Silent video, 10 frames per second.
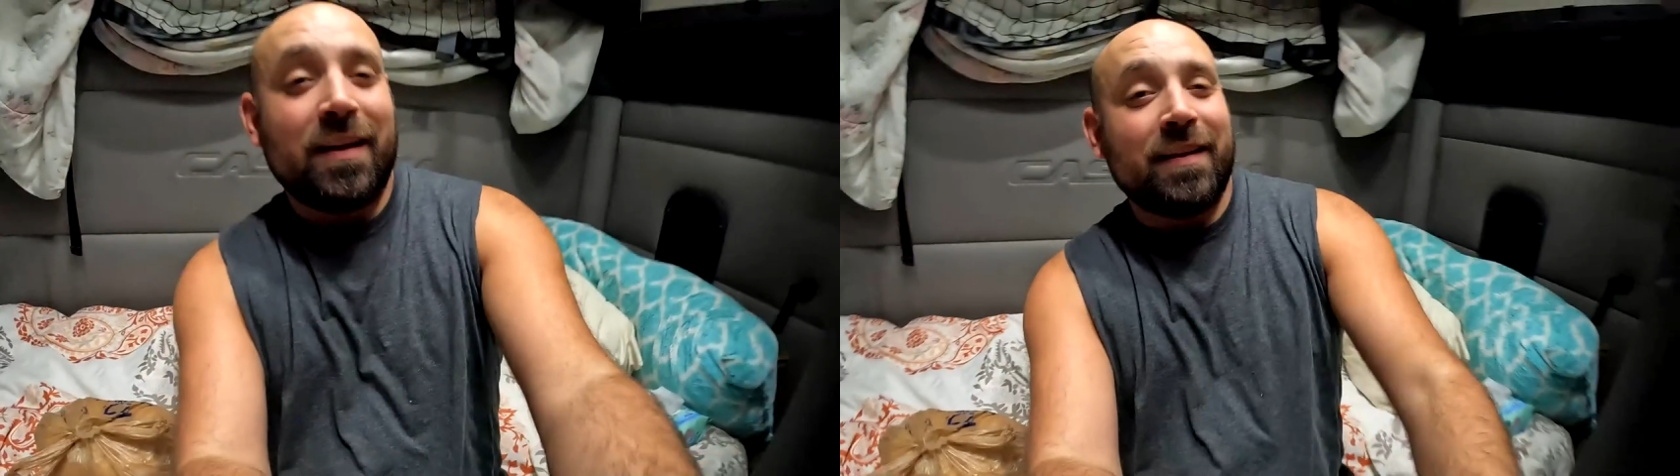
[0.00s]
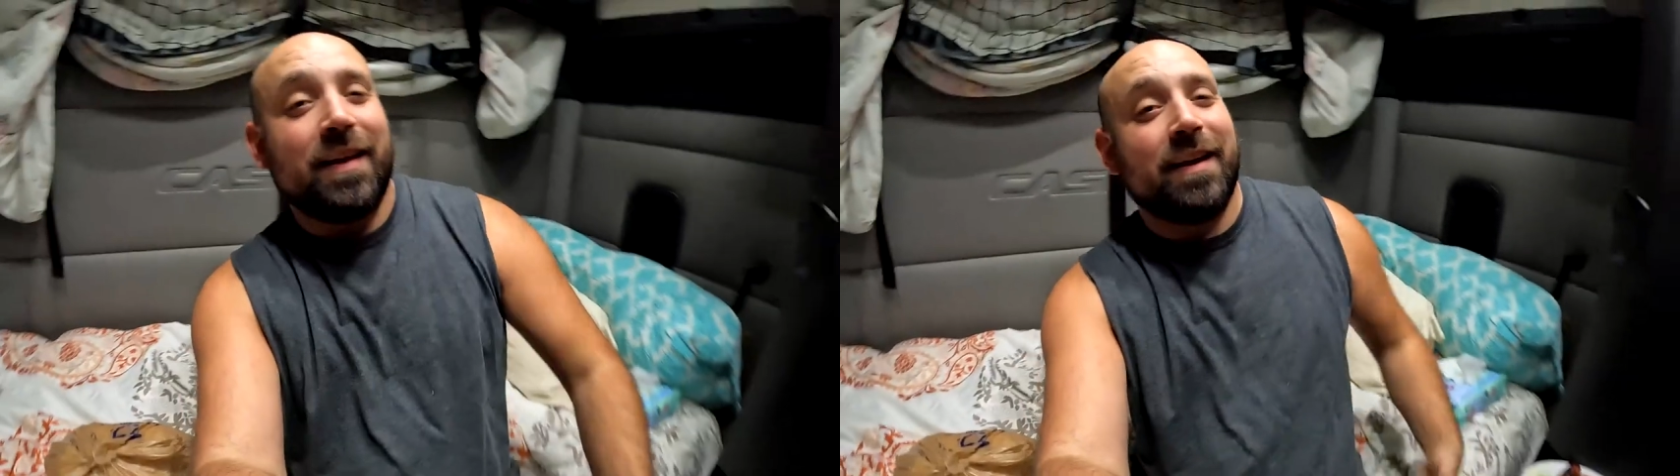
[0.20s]

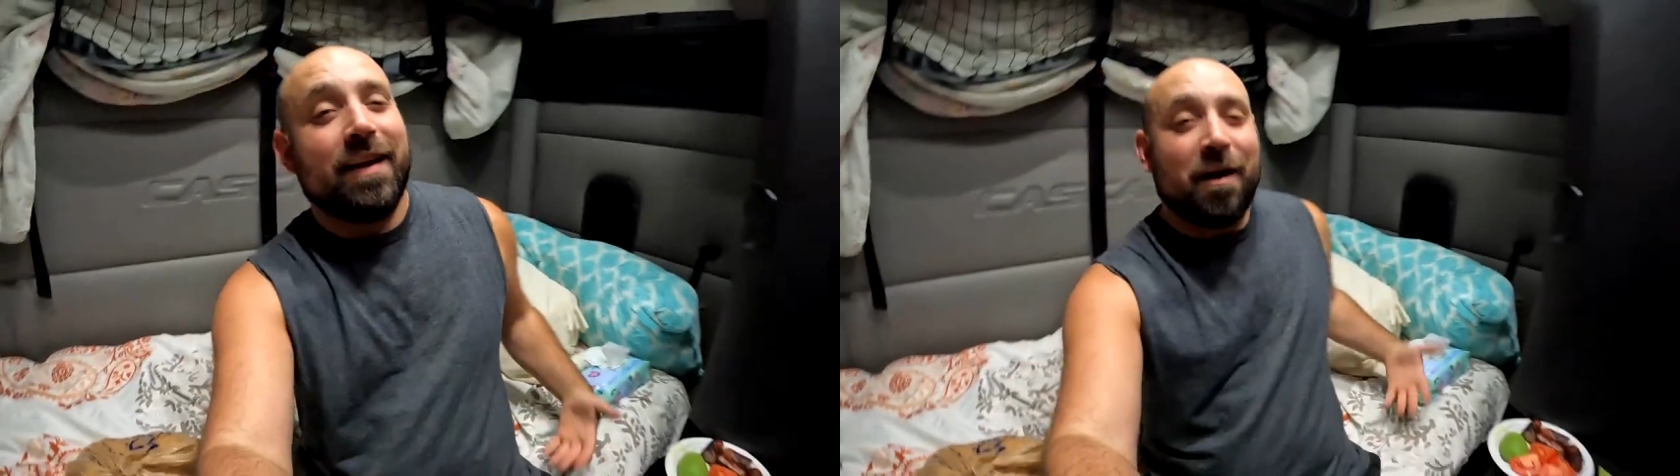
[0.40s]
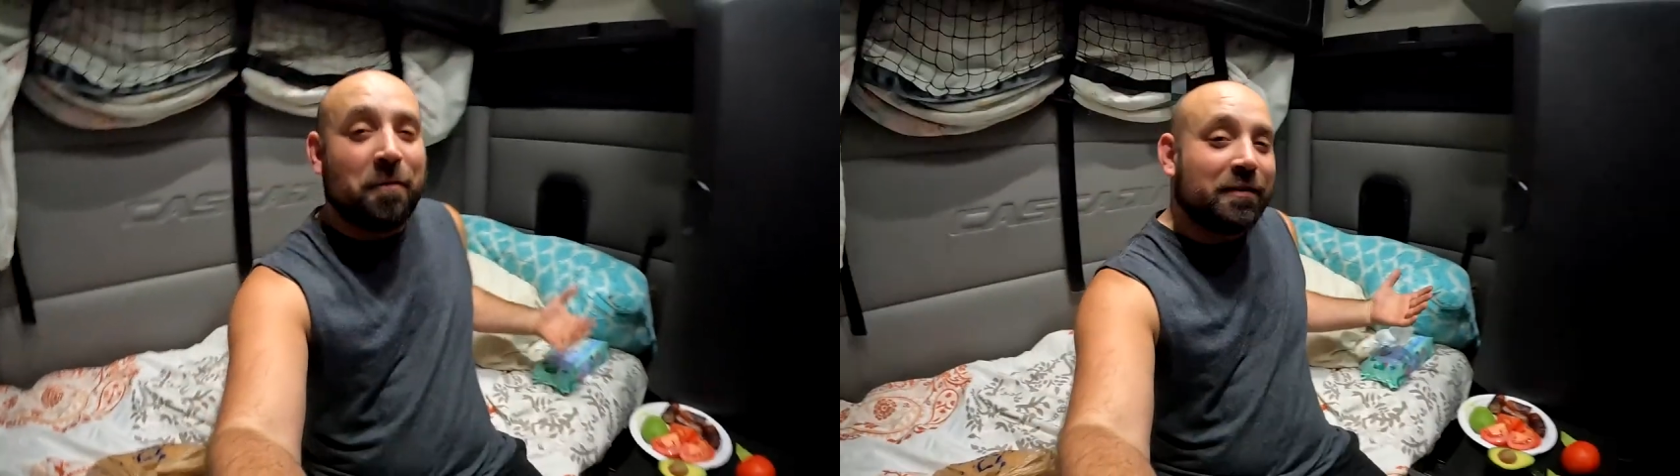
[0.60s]
and then
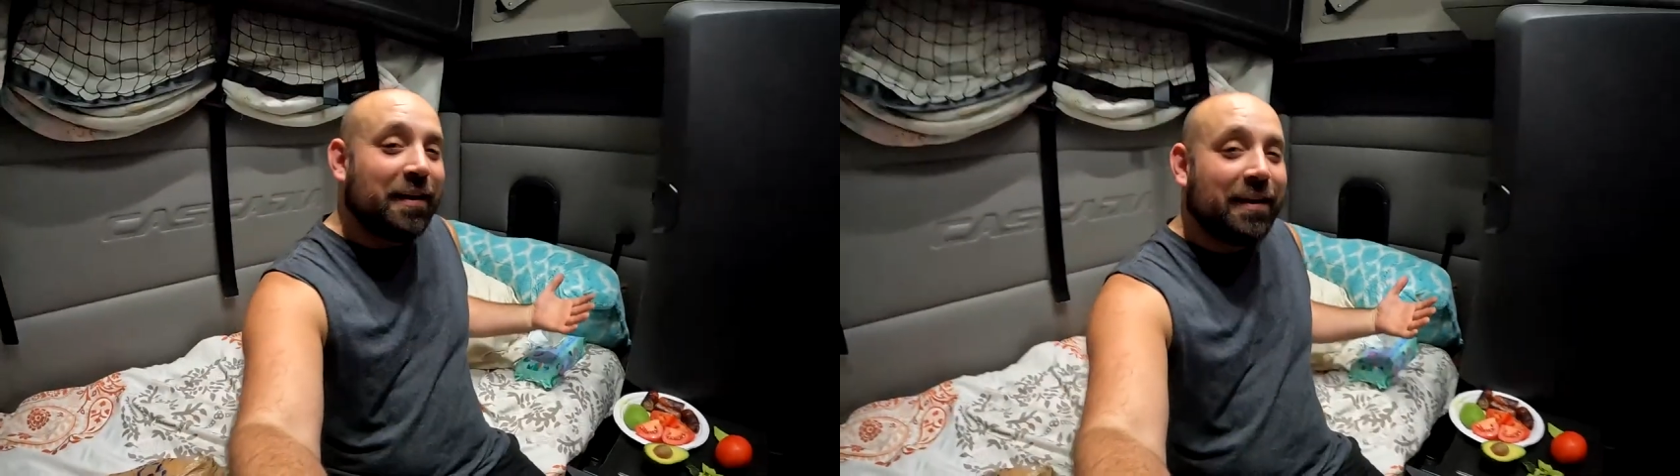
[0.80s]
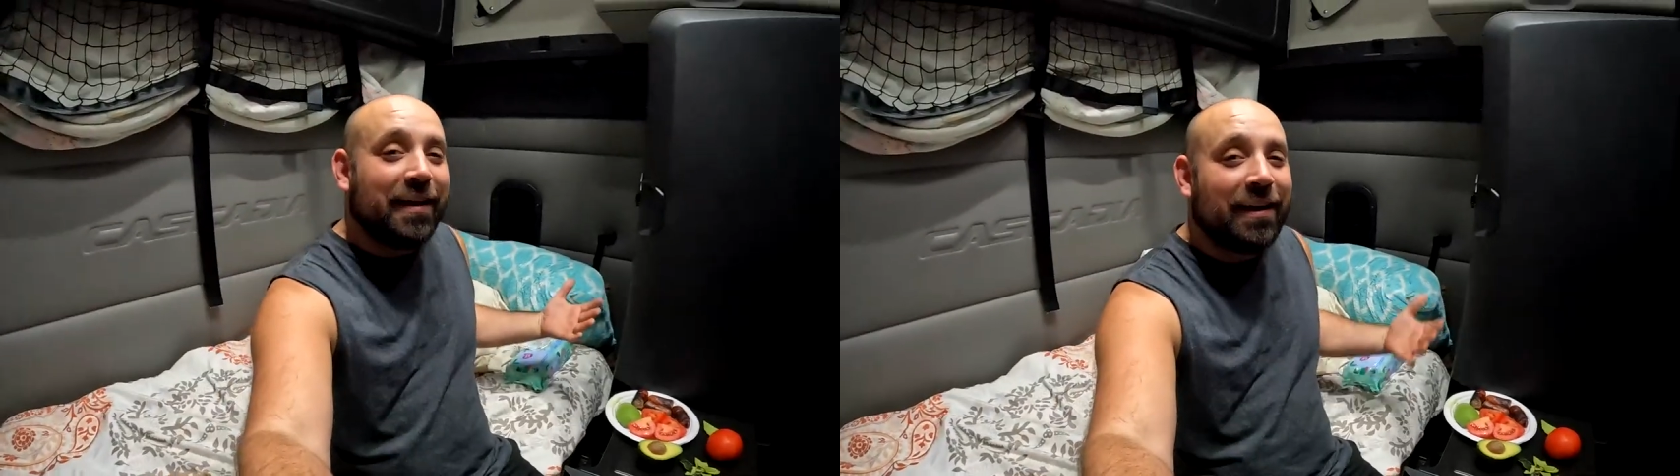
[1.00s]
I'm gonna
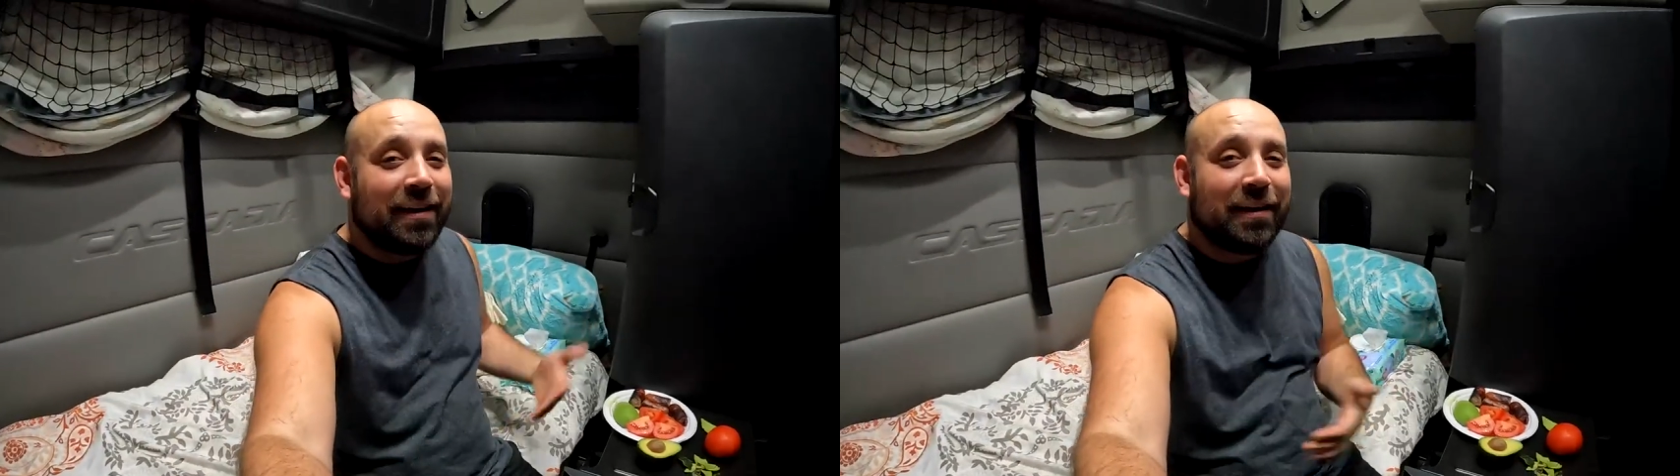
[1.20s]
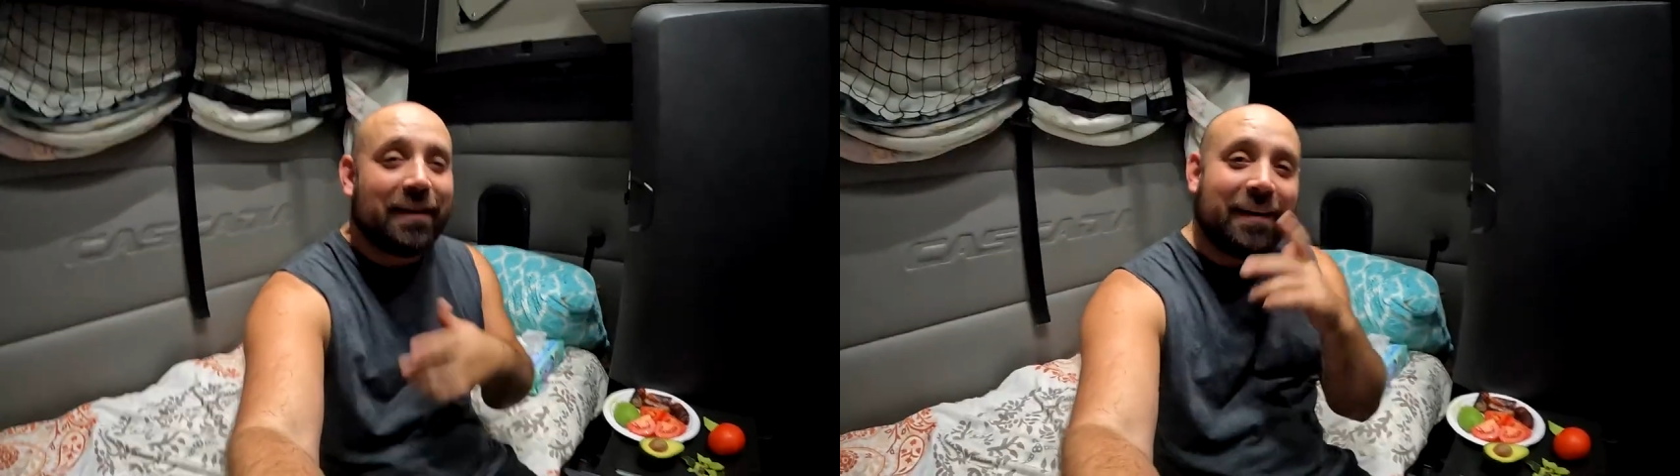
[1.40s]
dig
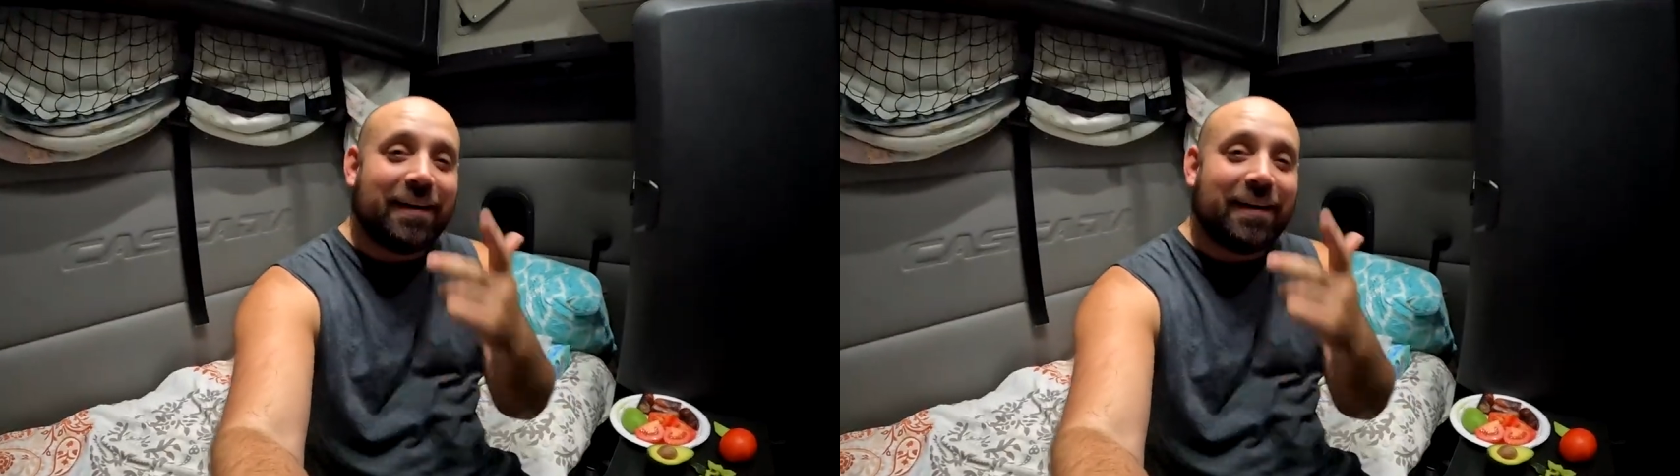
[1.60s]
in and